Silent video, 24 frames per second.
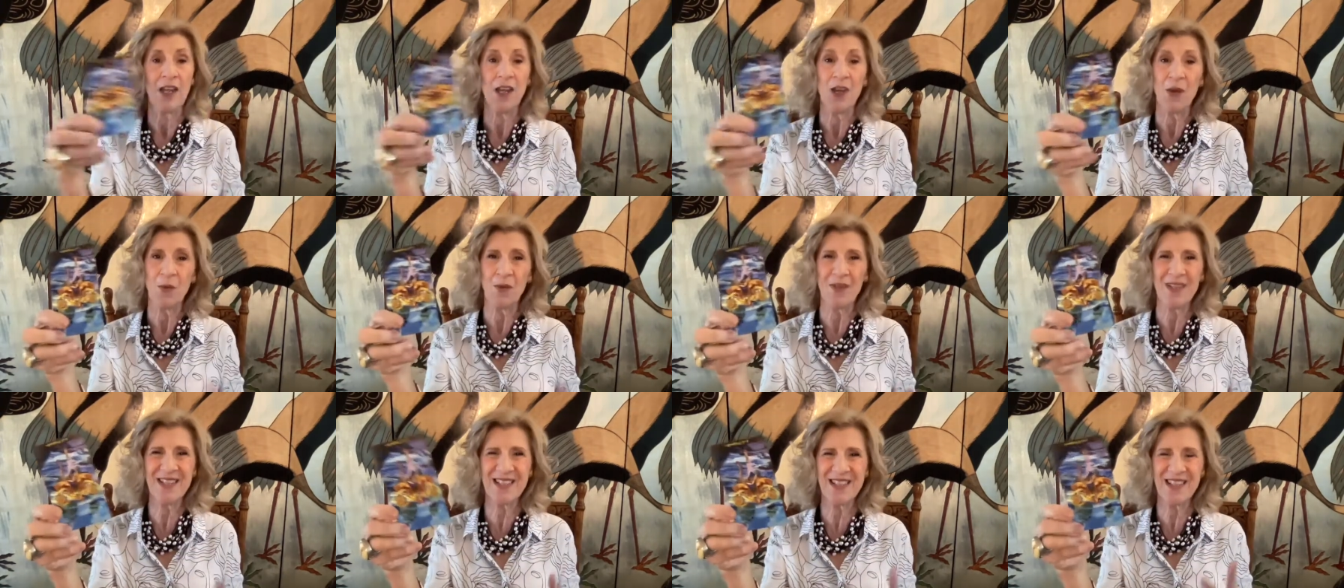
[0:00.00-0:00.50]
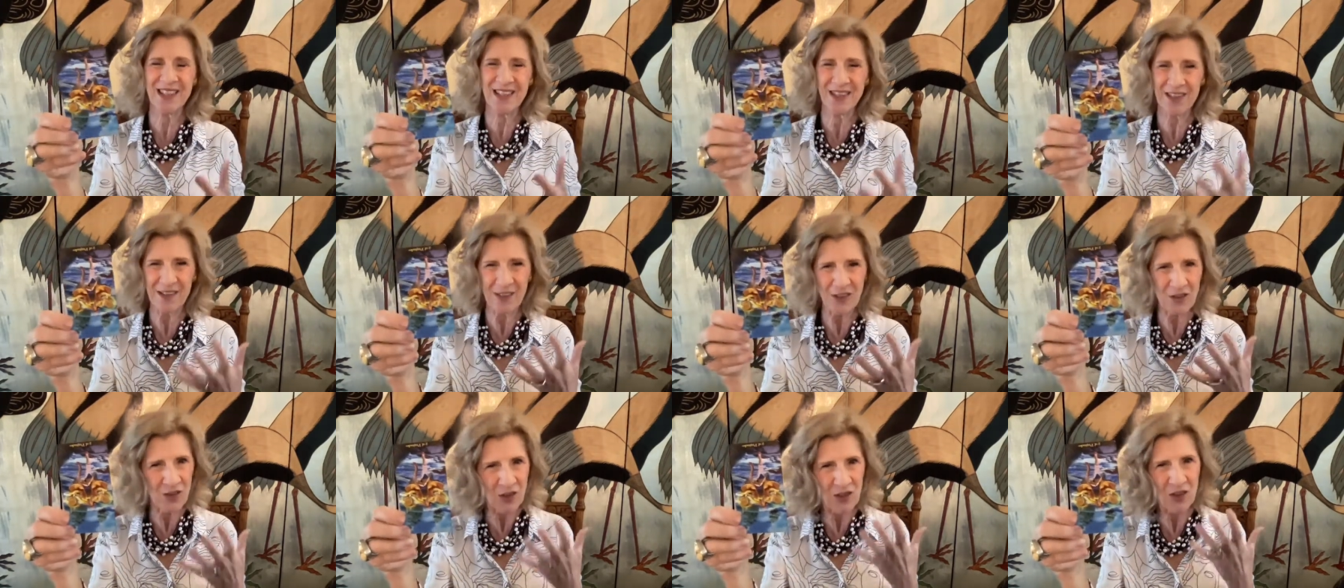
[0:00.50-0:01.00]
What is it,
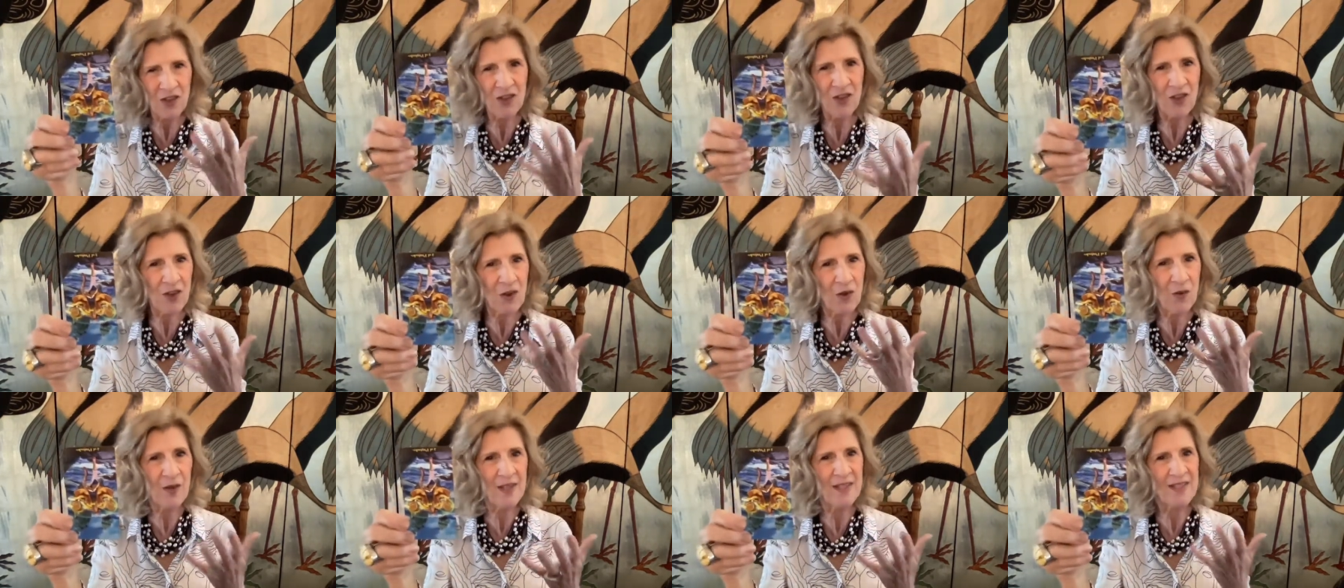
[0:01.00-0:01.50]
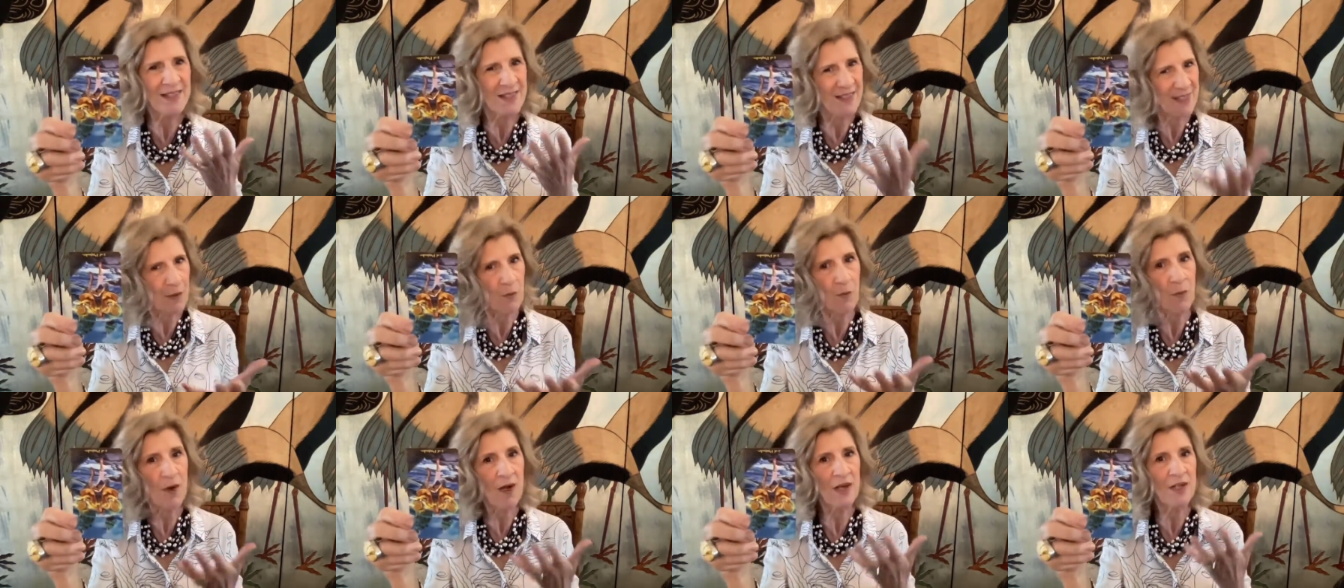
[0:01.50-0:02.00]
you know, is
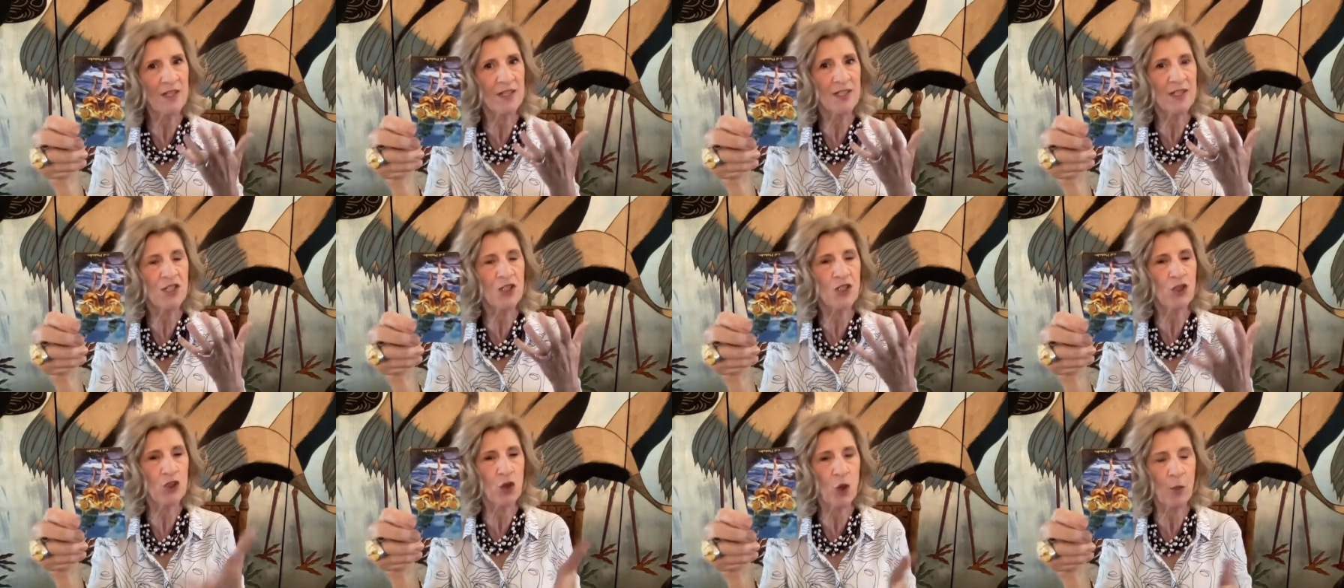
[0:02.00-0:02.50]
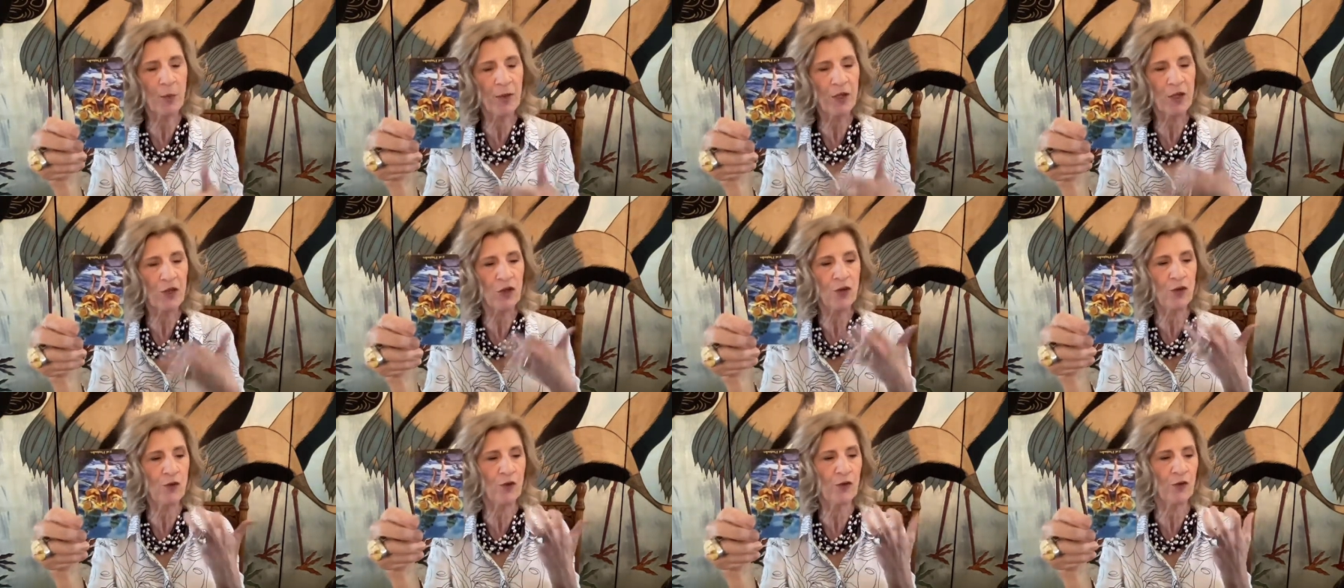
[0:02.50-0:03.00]
someone stopping
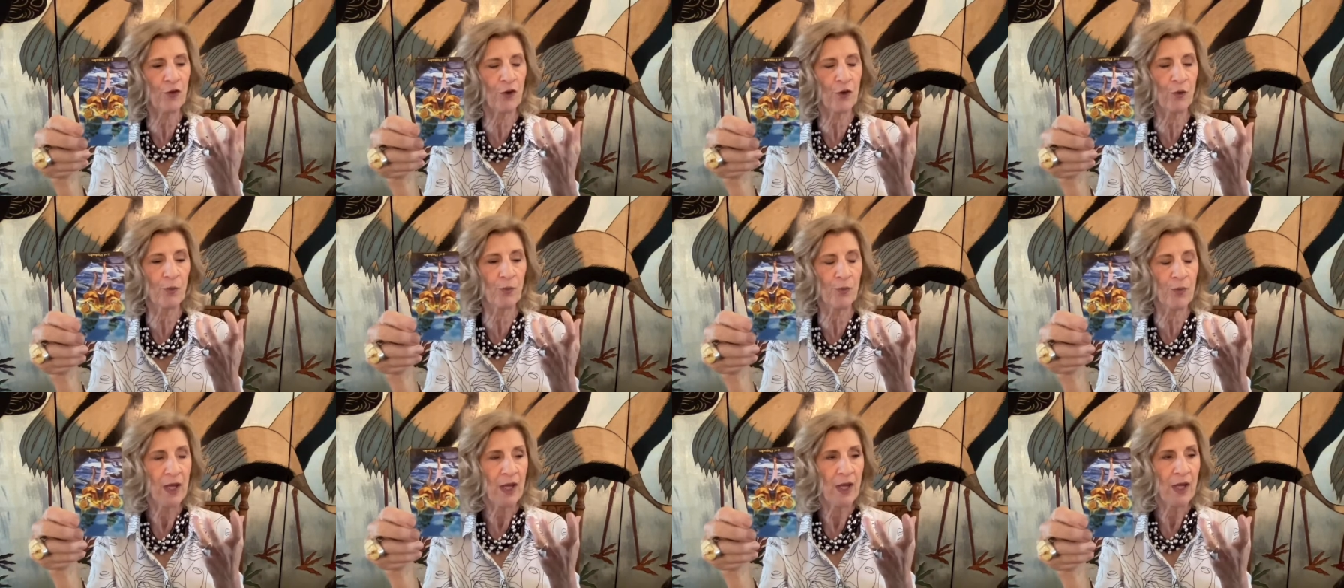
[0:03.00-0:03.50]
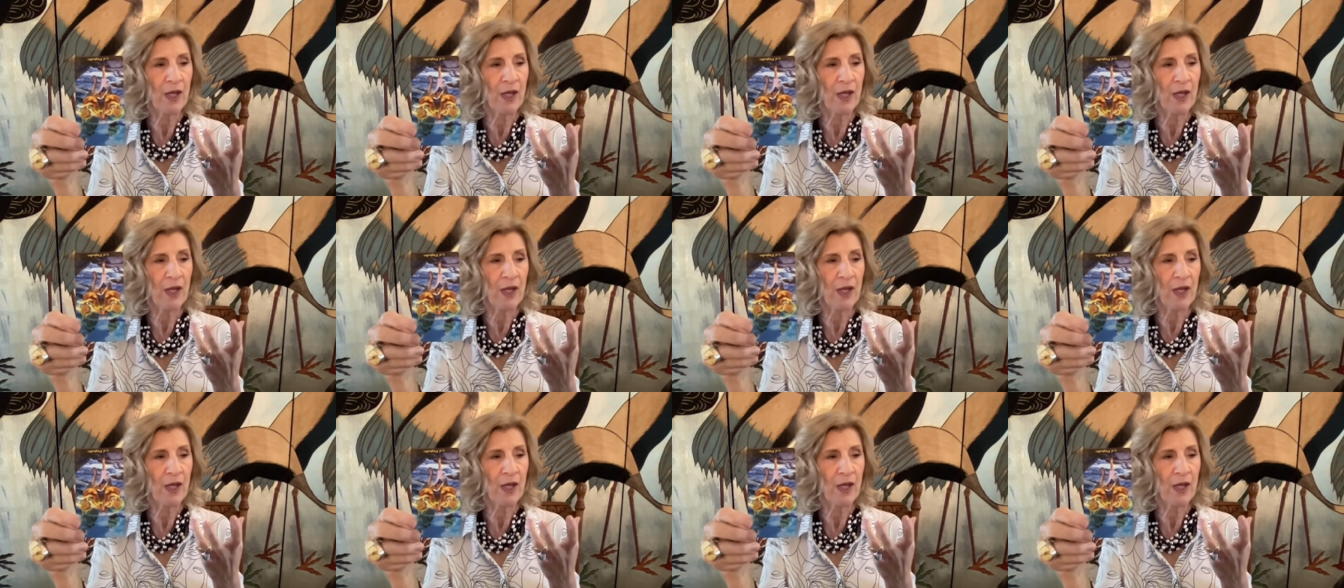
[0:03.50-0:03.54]
you from